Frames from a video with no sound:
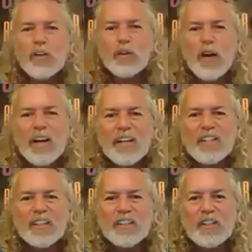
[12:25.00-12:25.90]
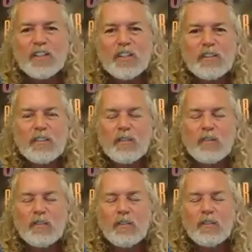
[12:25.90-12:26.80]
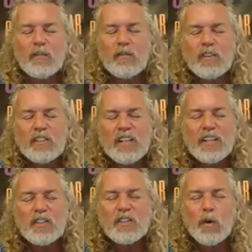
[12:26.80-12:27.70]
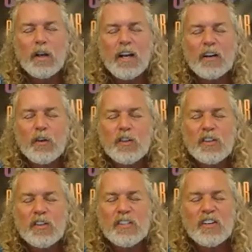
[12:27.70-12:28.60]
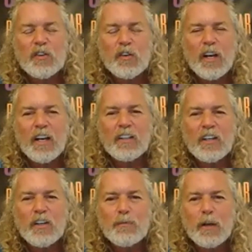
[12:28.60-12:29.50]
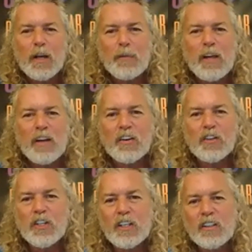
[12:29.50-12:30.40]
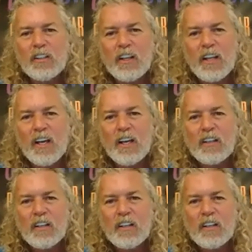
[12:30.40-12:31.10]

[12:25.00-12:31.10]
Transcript: sense. Your eyes and just sense what kind of crystal is under your hand? Can you pick up that energy like that?